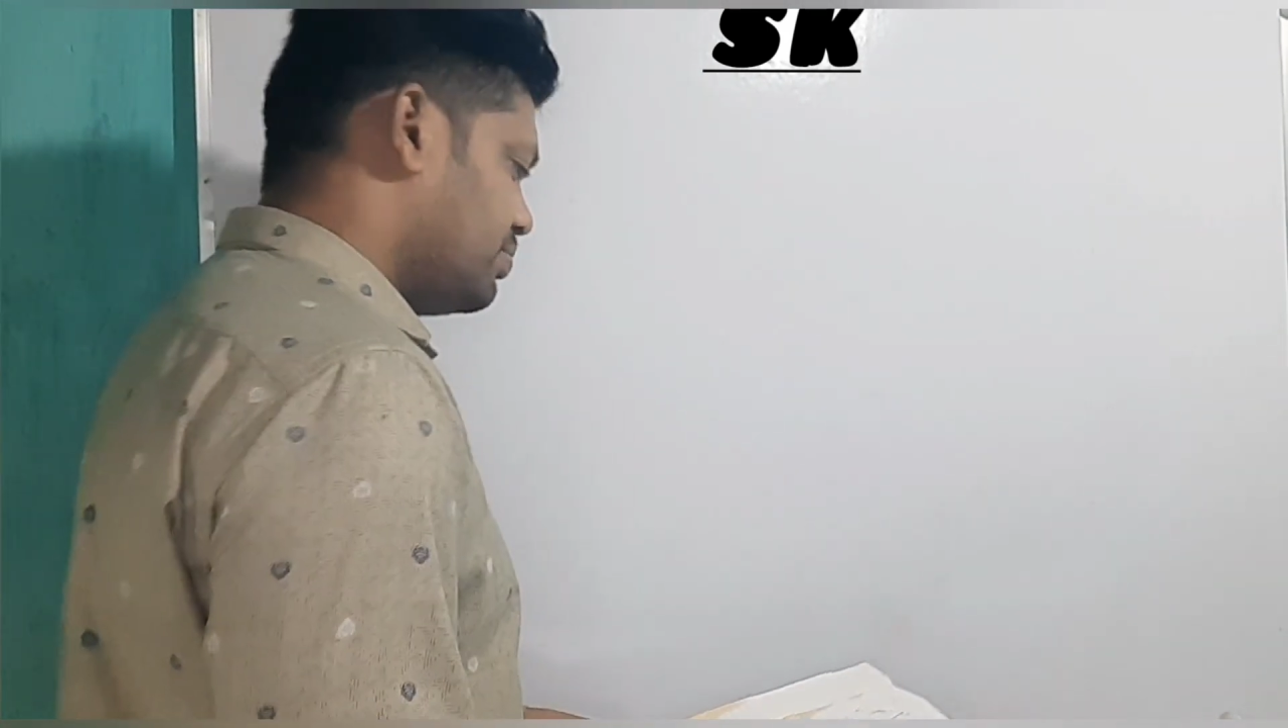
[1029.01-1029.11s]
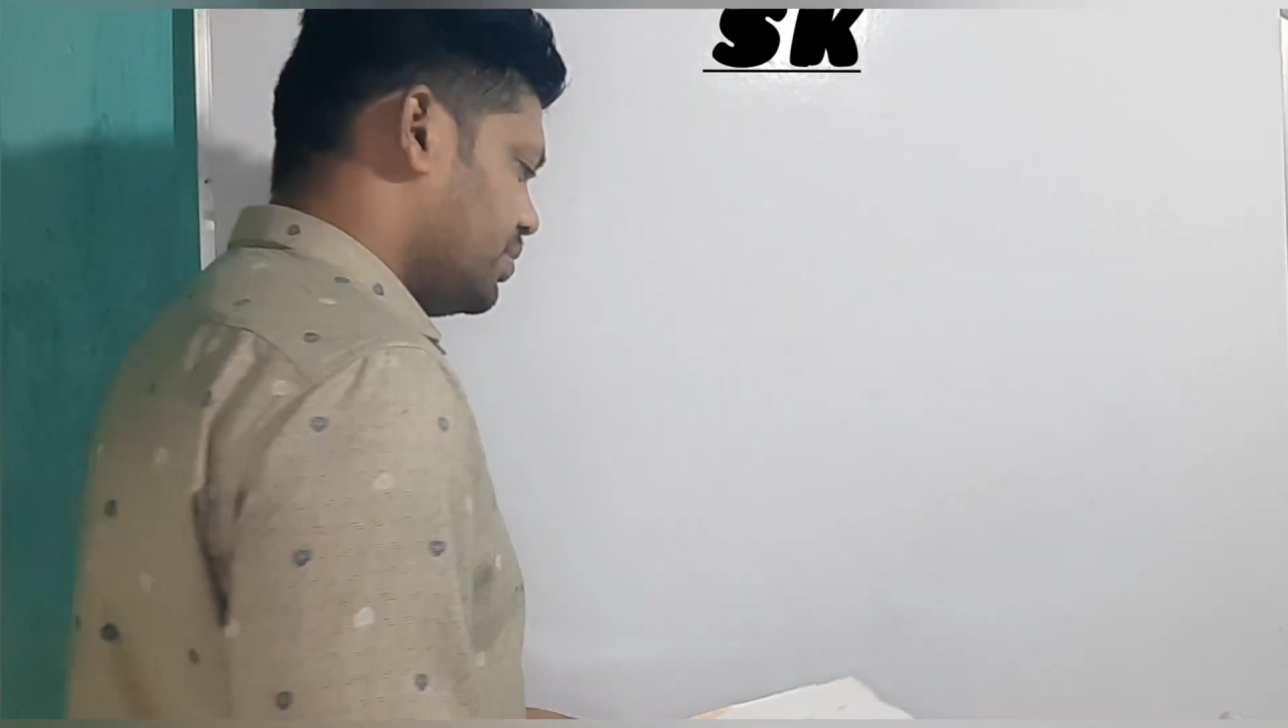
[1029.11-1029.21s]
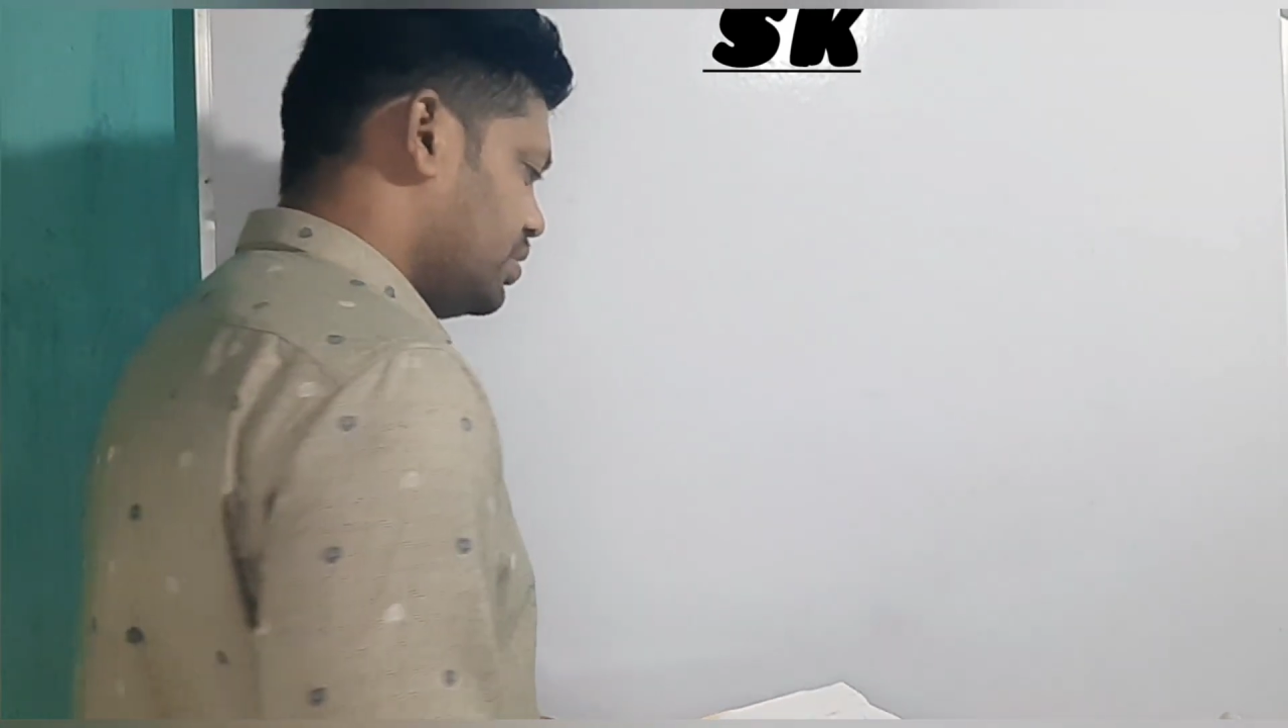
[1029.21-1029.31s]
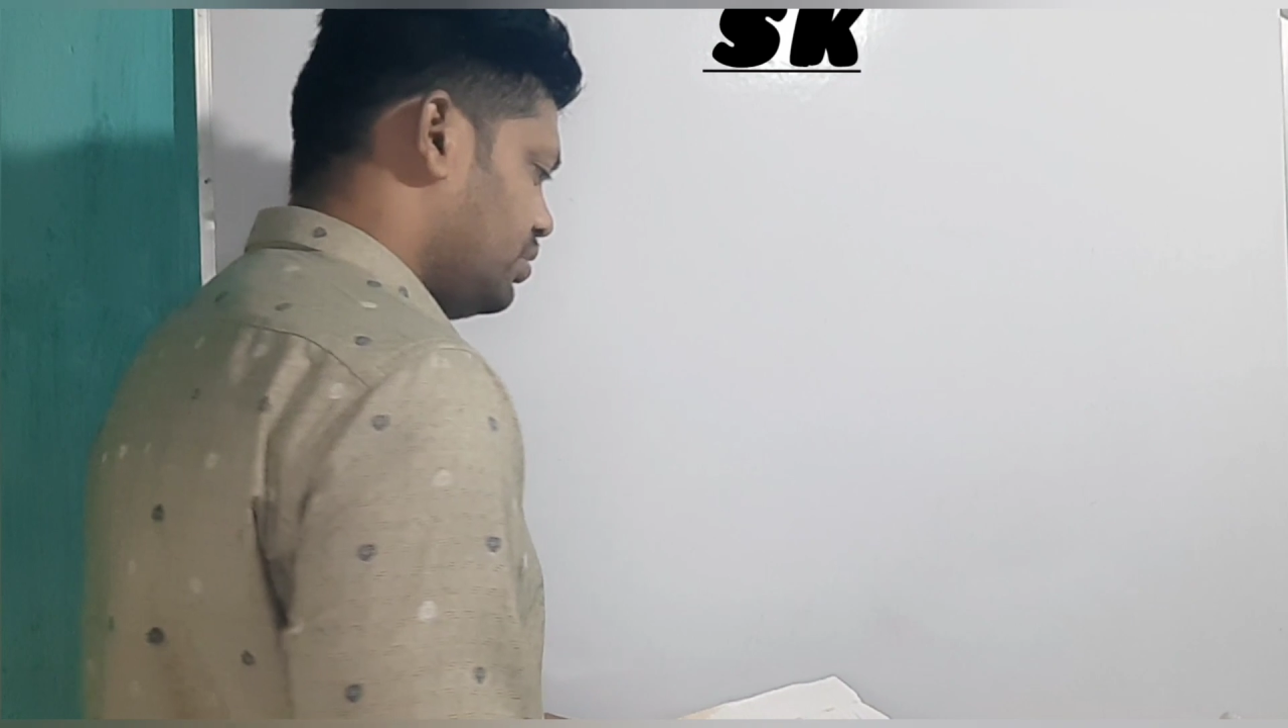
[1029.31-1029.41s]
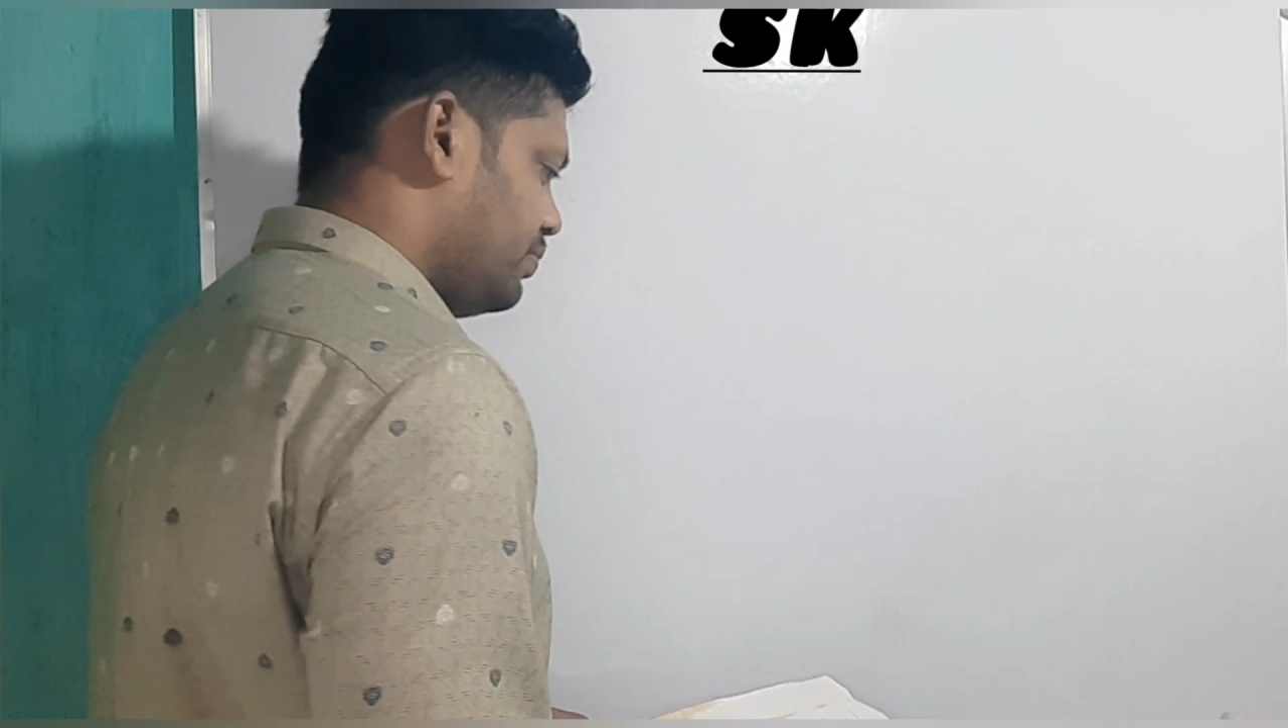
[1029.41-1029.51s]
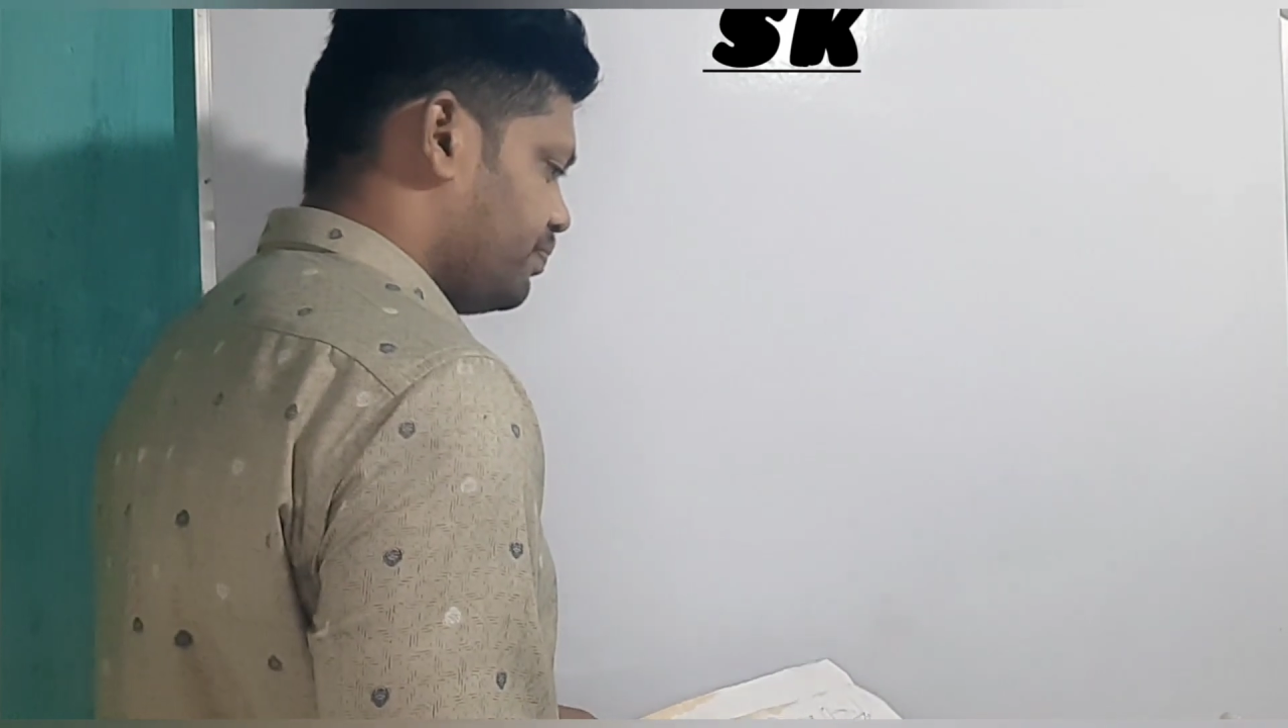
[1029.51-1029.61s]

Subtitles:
method.